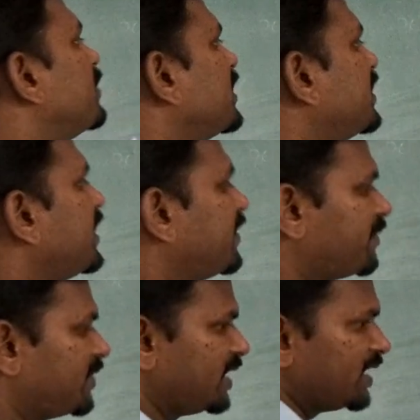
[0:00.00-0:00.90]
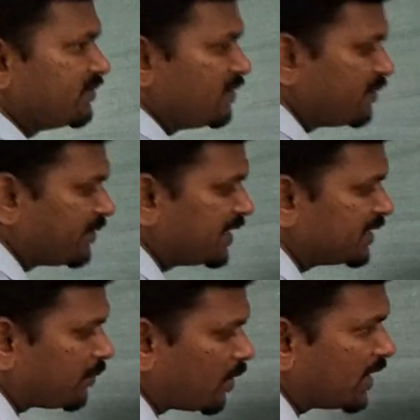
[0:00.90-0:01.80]
by a. Then we will find
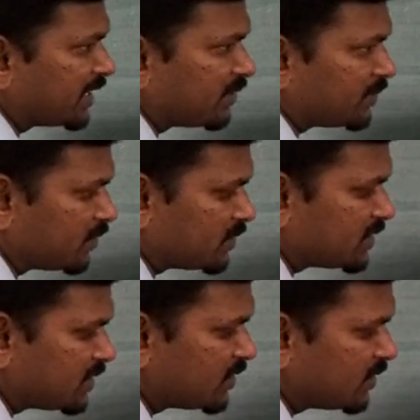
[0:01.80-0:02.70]
the product of the roots,